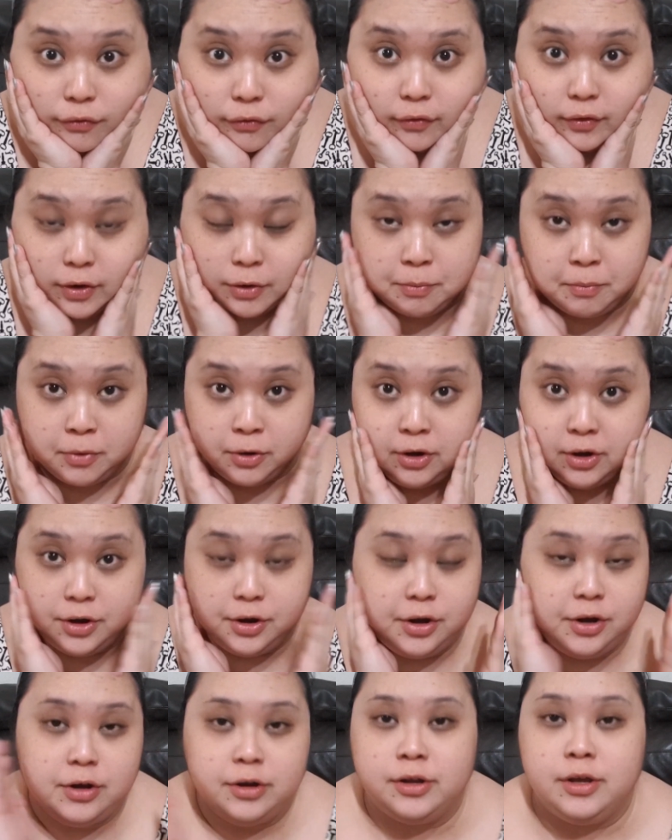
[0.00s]

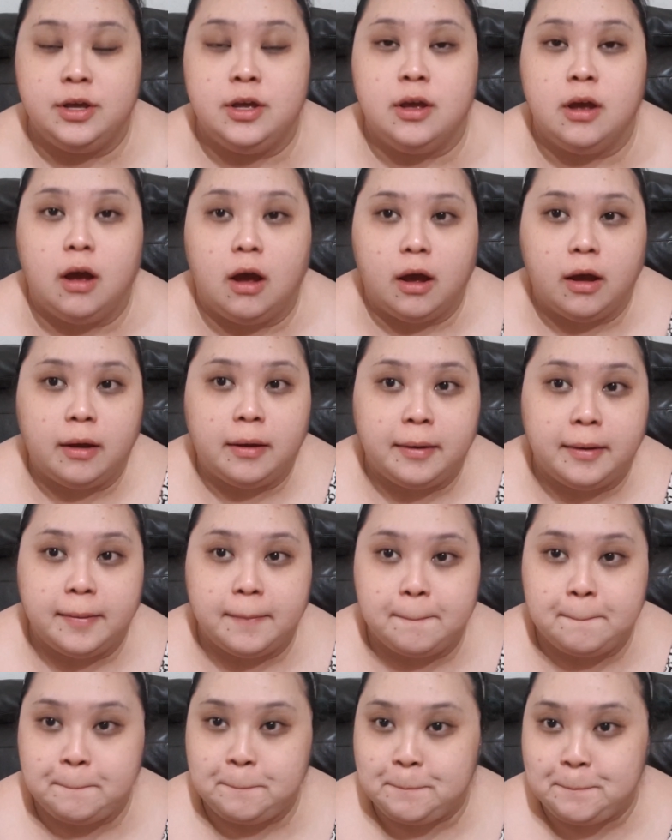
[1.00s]
firmer.
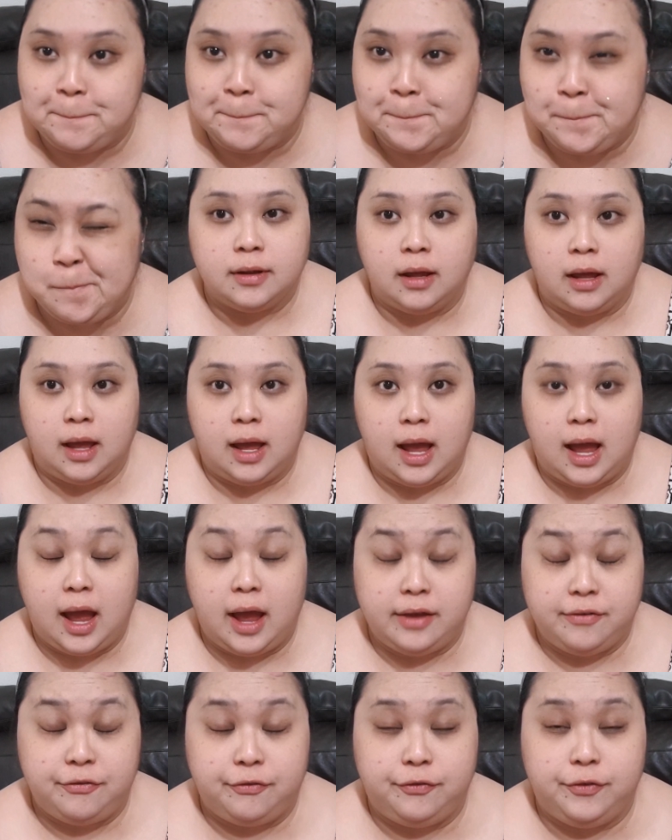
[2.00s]

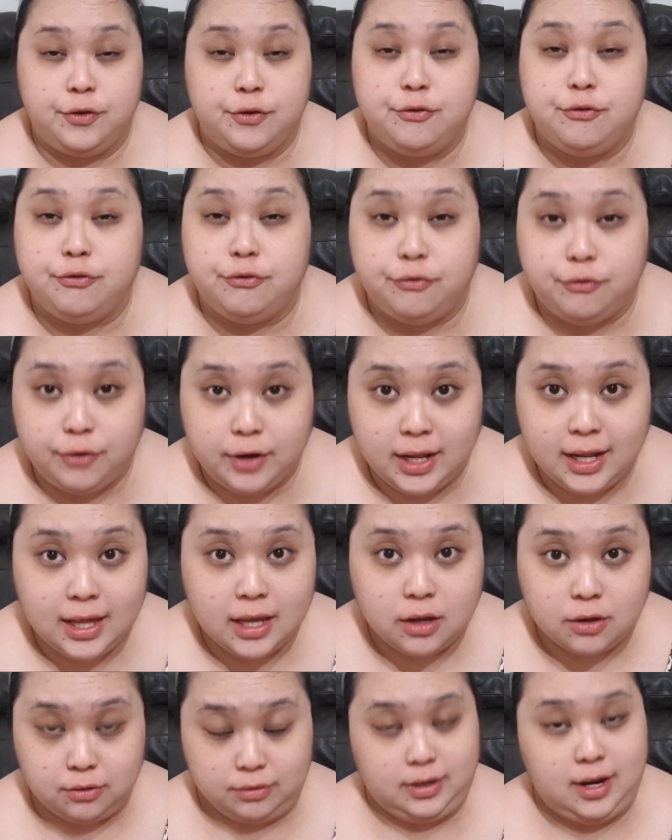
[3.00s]
I feel
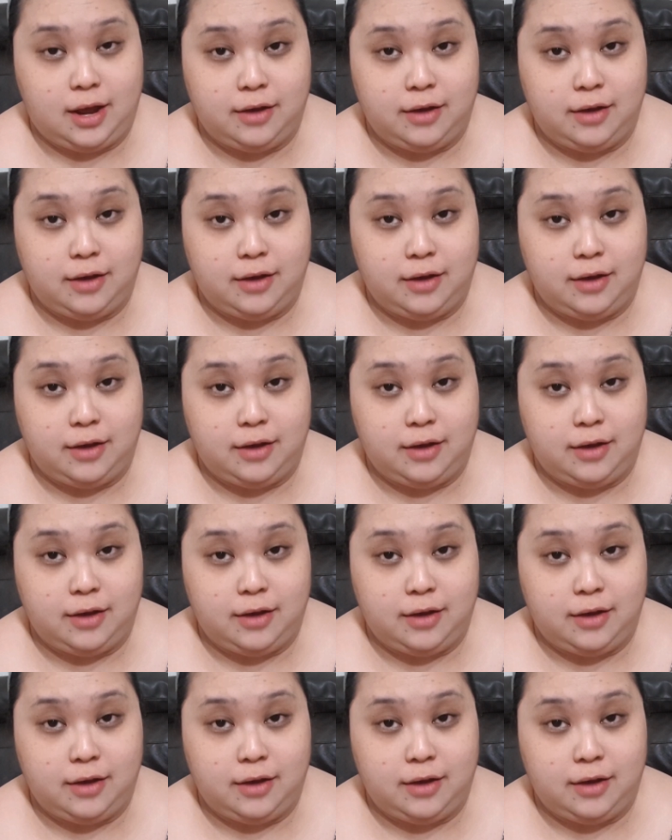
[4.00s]
really good